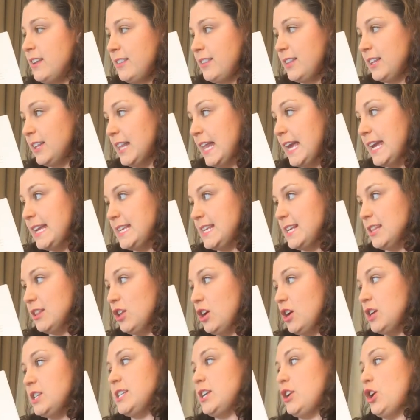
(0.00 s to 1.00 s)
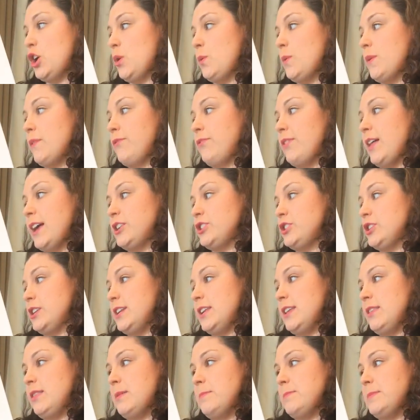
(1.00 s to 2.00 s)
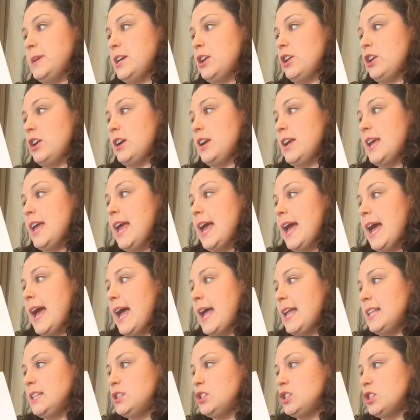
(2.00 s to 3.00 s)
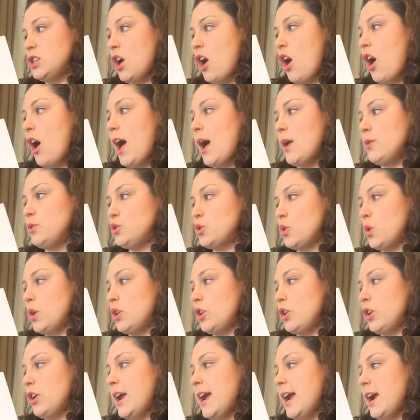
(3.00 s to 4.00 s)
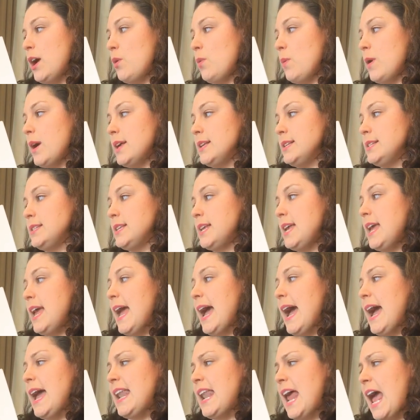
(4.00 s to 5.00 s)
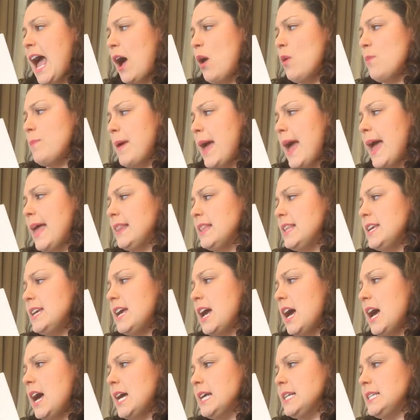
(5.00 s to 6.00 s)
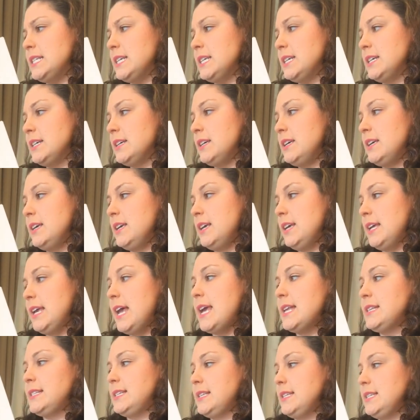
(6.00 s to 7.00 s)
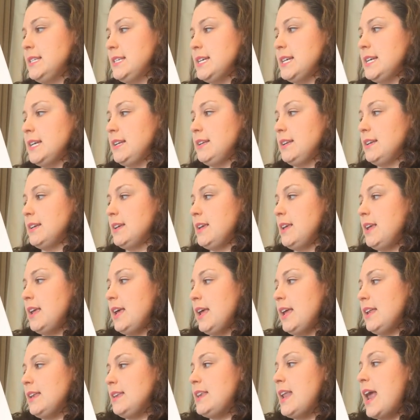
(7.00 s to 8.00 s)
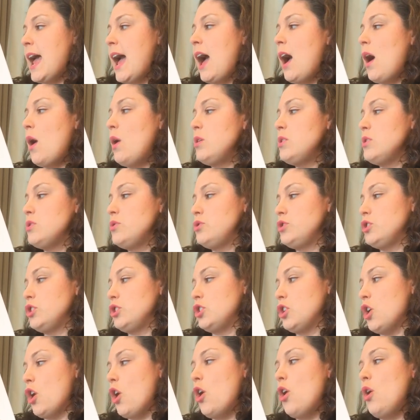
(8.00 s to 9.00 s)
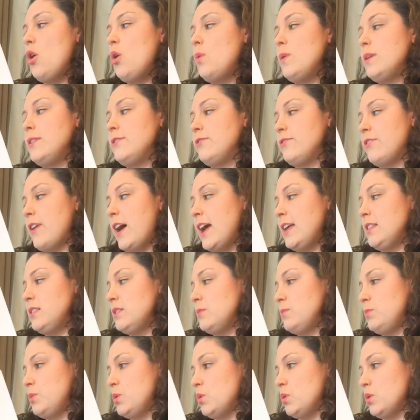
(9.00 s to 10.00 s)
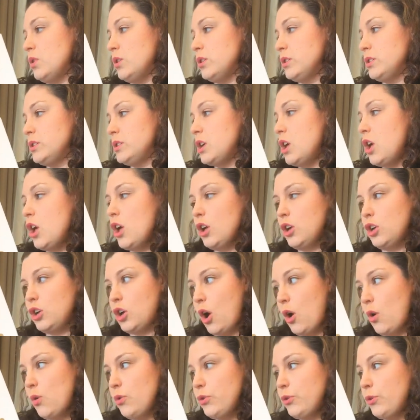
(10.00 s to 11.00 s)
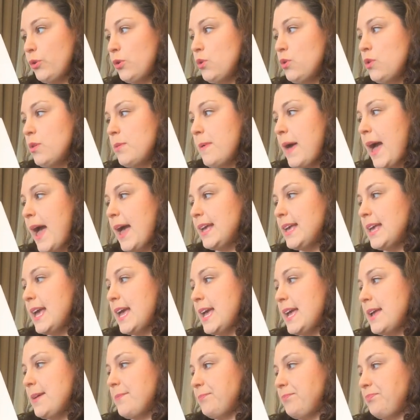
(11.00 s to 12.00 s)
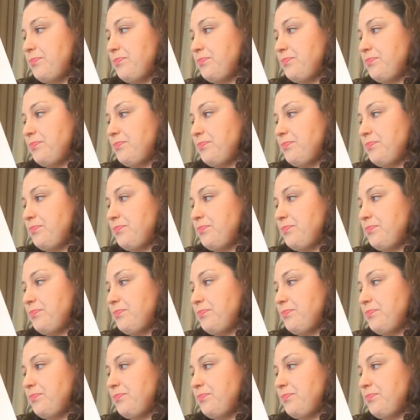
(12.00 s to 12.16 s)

The lady looked at her reflection in the mirror and saw how short her hair was and how badly cut. "Yes, indeed. Now you should go and find the pools. Go through the back gate.